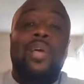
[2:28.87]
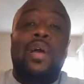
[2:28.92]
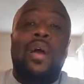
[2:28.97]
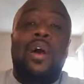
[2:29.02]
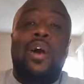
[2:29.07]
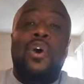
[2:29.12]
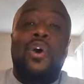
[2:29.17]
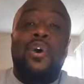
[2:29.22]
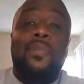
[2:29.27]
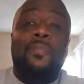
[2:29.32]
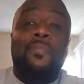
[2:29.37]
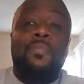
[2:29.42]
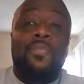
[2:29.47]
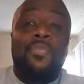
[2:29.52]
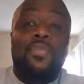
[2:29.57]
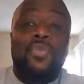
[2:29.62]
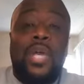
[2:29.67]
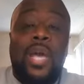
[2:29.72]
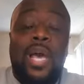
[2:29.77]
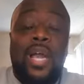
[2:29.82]

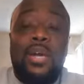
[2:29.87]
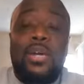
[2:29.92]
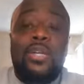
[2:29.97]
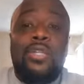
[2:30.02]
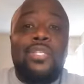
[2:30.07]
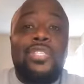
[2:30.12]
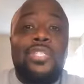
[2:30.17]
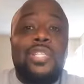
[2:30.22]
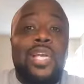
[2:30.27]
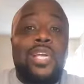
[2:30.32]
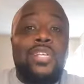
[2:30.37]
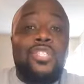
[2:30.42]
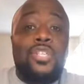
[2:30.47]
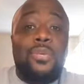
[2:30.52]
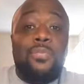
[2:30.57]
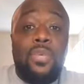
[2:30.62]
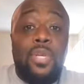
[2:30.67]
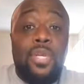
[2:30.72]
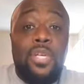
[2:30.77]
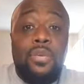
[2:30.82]
You got to understand
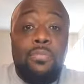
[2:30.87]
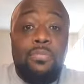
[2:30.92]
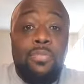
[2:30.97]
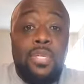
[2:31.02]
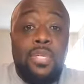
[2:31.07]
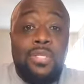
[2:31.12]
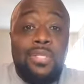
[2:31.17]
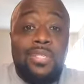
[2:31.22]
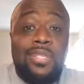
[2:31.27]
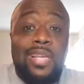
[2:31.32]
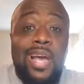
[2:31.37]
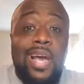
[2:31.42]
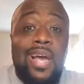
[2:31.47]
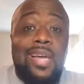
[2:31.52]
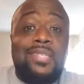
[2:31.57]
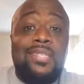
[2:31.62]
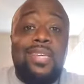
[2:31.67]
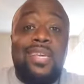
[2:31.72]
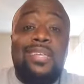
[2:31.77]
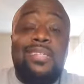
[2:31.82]
something in your business,
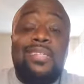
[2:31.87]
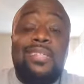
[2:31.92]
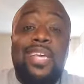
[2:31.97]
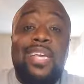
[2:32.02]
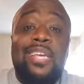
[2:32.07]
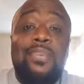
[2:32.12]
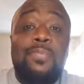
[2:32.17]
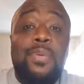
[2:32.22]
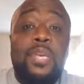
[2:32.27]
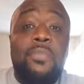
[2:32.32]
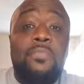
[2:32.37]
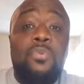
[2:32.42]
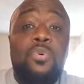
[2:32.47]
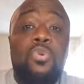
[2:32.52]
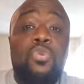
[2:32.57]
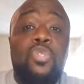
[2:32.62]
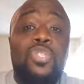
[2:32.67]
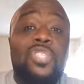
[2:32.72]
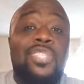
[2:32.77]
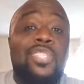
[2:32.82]
guys. It takes
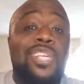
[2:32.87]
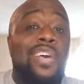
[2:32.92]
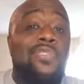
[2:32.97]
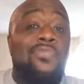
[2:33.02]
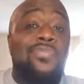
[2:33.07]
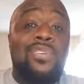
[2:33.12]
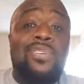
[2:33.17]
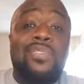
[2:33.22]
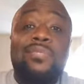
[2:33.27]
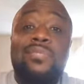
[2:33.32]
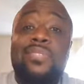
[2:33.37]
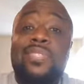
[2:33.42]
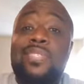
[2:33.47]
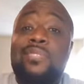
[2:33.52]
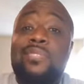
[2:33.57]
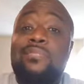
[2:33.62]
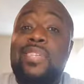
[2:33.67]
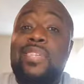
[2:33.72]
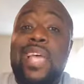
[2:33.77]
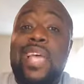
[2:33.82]
people 7
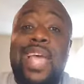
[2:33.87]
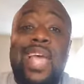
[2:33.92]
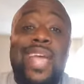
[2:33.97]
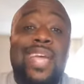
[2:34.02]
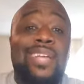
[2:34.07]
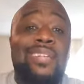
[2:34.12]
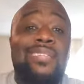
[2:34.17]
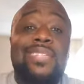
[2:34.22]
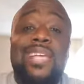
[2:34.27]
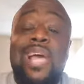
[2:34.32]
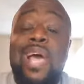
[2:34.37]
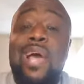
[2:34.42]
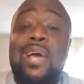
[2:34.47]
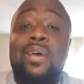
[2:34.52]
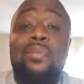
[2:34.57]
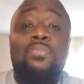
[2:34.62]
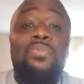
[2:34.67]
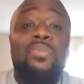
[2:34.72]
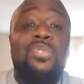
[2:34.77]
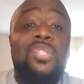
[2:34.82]
to 8
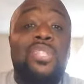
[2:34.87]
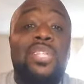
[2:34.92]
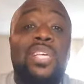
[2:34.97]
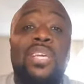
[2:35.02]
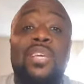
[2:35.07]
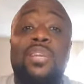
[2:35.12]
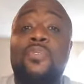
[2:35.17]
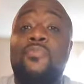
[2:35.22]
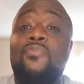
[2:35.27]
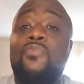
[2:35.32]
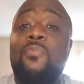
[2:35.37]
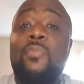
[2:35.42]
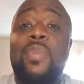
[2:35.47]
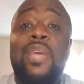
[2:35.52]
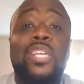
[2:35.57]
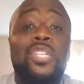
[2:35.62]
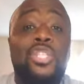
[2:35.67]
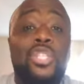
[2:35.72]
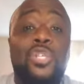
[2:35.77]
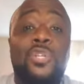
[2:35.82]
times of seeing
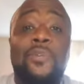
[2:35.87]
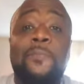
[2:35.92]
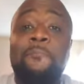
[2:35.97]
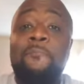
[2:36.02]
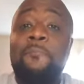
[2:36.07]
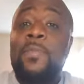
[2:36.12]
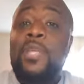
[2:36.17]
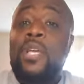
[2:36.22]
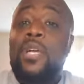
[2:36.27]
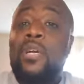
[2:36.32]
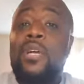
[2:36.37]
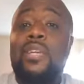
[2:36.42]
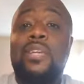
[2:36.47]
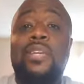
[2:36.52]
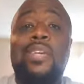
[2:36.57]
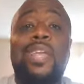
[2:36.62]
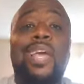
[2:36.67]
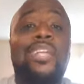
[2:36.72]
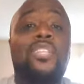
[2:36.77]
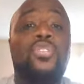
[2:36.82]
information,
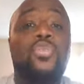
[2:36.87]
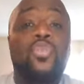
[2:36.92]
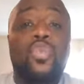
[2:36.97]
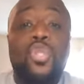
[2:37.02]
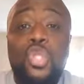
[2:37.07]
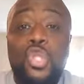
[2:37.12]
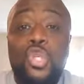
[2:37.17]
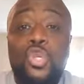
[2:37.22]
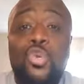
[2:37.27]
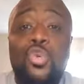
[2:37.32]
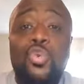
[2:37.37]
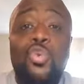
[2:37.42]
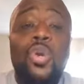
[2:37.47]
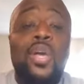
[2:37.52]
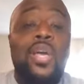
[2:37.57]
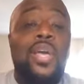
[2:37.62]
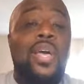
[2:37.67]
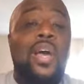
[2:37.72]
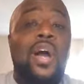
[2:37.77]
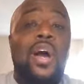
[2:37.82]
connecting with you,
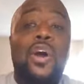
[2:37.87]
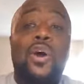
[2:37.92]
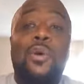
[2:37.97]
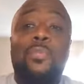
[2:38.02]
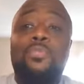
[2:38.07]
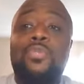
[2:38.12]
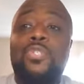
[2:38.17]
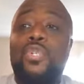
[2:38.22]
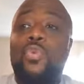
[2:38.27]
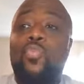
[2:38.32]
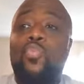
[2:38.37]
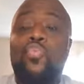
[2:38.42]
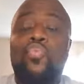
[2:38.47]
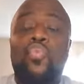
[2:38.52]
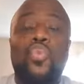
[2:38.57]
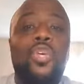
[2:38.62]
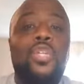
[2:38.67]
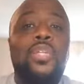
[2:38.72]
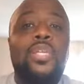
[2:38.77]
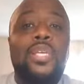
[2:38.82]
to
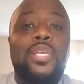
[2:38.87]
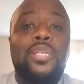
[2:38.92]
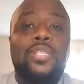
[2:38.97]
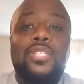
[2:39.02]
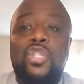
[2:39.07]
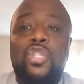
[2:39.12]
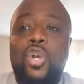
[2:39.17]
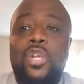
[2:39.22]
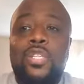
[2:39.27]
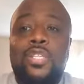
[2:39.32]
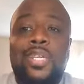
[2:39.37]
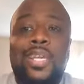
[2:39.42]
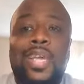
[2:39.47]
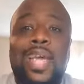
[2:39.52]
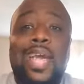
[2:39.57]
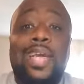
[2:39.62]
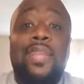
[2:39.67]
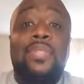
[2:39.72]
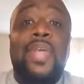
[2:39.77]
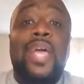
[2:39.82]
really start to
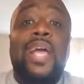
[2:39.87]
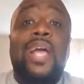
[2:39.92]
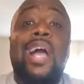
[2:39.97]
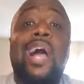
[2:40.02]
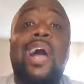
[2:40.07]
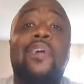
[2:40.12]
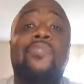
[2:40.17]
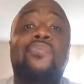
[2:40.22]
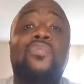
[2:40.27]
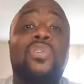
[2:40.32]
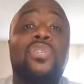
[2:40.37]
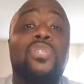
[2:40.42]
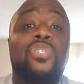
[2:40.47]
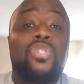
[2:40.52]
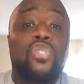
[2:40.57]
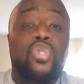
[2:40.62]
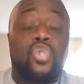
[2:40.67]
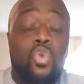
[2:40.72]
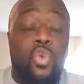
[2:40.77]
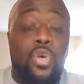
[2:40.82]
gain that confidence
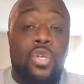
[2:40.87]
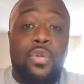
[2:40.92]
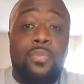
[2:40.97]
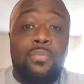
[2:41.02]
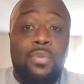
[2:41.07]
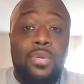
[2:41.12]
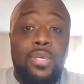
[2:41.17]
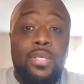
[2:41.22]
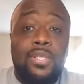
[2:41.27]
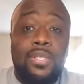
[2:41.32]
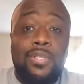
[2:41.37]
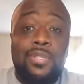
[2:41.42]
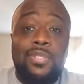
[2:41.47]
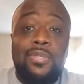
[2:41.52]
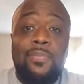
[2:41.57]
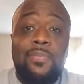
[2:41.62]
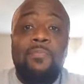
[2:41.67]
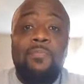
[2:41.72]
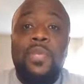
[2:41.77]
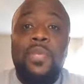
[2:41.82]
to join your business.
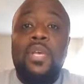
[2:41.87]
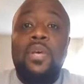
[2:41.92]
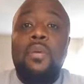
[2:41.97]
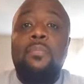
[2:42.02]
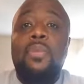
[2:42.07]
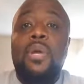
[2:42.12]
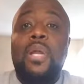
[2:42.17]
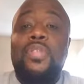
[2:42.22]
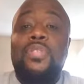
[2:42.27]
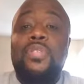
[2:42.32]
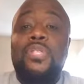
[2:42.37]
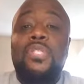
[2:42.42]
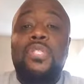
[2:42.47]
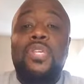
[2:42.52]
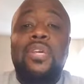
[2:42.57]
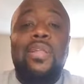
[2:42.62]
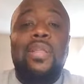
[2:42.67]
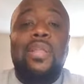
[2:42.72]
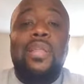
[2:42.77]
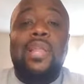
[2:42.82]
But I see
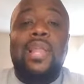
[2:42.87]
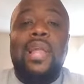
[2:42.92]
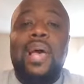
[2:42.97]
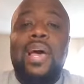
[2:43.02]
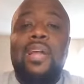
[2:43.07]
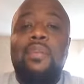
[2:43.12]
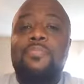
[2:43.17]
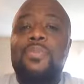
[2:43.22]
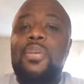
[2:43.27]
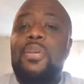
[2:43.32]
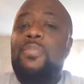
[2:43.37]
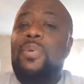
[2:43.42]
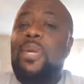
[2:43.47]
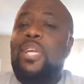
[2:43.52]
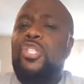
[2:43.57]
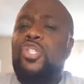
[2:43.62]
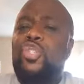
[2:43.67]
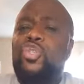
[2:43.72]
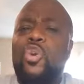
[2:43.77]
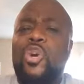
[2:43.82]
a lot of people
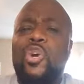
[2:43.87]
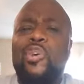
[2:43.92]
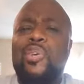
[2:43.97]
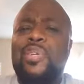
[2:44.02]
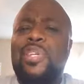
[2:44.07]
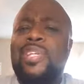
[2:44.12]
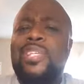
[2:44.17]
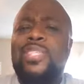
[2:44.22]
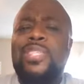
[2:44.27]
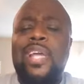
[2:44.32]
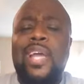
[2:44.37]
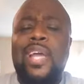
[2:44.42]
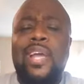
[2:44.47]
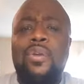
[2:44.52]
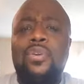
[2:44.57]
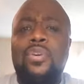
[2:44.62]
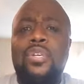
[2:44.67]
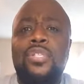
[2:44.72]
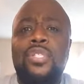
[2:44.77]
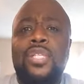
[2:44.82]
that struggle in these
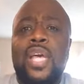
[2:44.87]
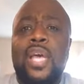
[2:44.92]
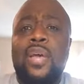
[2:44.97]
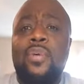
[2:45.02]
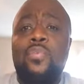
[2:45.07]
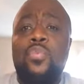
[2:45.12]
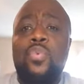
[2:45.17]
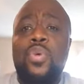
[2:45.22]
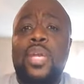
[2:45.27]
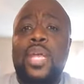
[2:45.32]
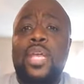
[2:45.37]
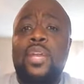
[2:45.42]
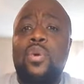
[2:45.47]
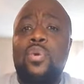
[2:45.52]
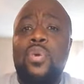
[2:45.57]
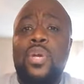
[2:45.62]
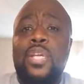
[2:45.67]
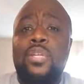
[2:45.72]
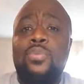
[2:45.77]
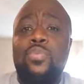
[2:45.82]
areas, that
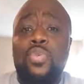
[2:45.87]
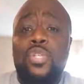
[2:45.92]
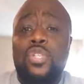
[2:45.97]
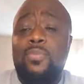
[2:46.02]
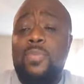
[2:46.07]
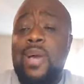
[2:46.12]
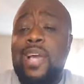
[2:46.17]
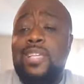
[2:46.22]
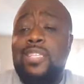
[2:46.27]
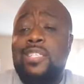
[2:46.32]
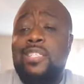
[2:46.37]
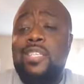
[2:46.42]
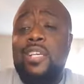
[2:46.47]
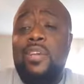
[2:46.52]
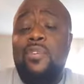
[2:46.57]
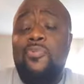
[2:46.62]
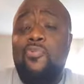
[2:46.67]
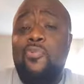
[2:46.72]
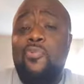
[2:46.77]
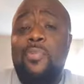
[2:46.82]
when somebody see
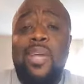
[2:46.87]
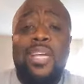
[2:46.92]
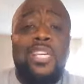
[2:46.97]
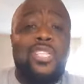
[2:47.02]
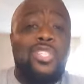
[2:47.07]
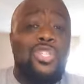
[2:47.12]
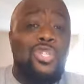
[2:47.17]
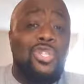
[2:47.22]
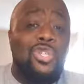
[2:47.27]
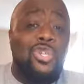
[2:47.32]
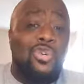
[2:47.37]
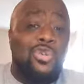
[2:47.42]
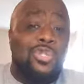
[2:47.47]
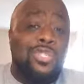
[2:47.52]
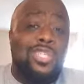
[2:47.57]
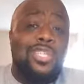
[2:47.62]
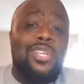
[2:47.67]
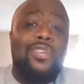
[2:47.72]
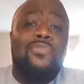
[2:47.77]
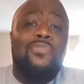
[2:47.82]
information or
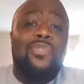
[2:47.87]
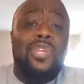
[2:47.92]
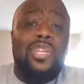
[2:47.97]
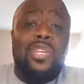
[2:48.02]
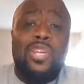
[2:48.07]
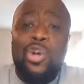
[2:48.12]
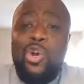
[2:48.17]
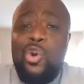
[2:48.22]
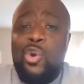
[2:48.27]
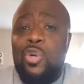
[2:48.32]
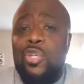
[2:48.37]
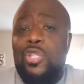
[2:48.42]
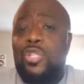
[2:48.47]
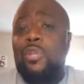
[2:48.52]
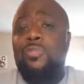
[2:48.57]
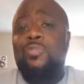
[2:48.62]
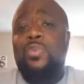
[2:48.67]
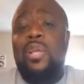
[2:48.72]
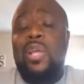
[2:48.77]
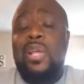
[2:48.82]
see a video or
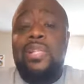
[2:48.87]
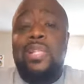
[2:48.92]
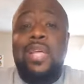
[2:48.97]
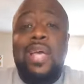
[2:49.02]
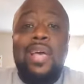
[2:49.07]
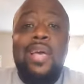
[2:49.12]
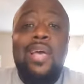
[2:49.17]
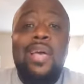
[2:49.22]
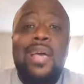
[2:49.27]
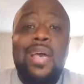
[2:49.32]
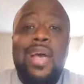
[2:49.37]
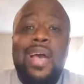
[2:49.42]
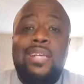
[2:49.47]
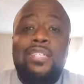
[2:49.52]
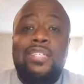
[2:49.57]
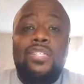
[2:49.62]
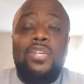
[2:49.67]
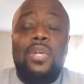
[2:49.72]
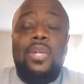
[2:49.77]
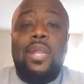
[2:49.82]
something like that, I
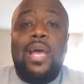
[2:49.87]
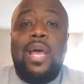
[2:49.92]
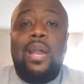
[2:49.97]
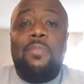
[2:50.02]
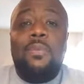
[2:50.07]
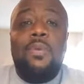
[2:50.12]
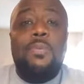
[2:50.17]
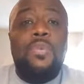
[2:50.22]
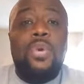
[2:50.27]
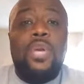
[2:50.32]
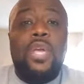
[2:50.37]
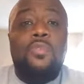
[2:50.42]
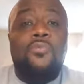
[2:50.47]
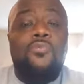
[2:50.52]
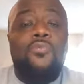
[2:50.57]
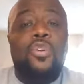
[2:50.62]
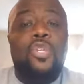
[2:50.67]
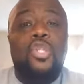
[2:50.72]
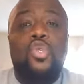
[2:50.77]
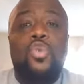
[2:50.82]
see a lot of people get
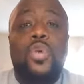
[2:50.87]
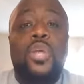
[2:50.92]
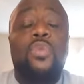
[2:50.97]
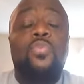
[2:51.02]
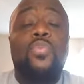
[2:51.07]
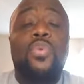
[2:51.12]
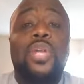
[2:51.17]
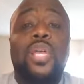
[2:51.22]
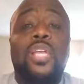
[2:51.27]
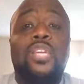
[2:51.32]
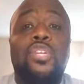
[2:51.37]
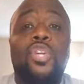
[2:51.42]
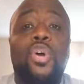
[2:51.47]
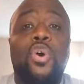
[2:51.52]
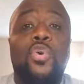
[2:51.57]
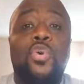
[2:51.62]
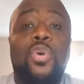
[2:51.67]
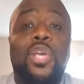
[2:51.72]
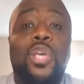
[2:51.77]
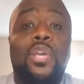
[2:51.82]
frustrated when they
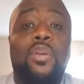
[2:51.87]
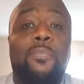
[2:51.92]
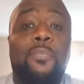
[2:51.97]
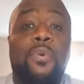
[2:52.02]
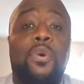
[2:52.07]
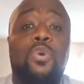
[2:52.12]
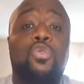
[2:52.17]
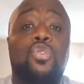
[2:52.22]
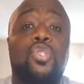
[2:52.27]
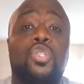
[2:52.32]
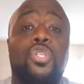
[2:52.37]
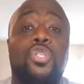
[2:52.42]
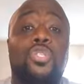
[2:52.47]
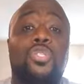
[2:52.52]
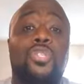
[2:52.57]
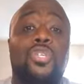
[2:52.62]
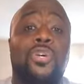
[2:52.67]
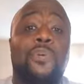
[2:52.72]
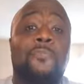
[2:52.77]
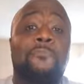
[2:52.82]
don't get a person
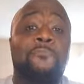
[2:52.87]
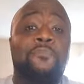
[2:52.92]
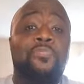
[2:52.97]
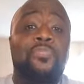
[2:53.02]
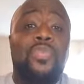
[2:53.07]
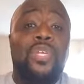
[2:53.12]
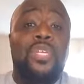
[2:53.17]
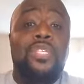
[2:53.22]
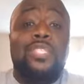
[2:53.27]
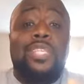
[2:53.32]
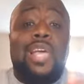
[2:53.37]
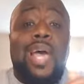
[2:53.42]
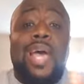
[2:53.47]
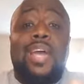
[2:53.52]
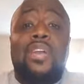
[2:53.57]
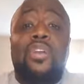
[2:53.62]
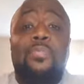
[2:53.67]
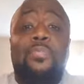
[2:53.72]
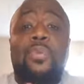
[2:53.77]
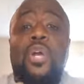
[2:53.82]
to
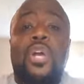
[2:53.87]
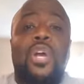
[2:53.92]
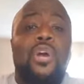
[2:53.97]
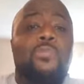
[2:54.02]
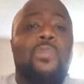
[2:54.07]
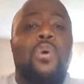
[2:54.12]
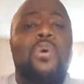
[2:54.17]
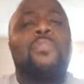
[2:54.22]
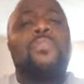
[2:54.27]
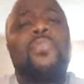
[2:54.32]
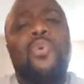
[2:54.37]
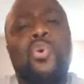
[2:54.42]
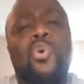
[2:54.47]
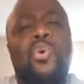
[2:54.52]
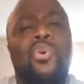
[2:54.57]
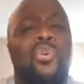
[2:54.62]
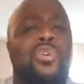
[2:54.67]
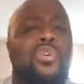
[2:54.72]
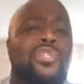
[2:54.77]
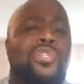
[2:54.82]
sign up or come on
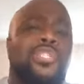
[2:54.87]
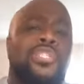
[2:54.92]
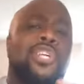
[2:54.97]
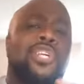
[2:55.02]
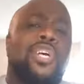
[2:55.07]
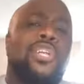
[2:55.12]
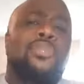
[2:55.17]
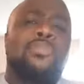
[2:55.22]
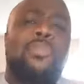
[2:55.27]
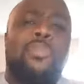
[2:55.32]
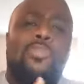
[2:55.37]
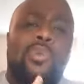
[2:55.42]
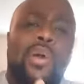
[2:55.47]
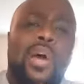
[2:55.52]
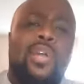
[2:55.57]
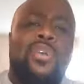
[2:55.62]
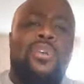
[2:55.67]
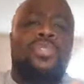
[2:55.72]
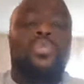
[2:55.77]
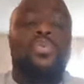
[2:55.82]
board or sell them a
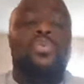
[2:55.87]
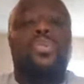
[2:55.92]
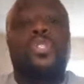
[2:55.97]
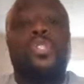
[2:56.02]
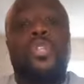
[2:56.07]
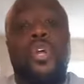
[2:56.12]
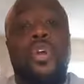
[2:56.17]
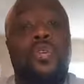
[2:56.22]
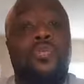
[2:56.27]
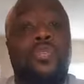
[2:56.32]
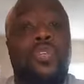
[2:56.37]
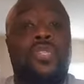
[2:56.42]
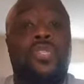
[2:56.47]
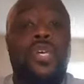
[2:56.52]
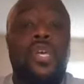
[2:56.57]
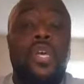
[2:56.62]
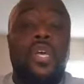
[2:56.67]
product or a service,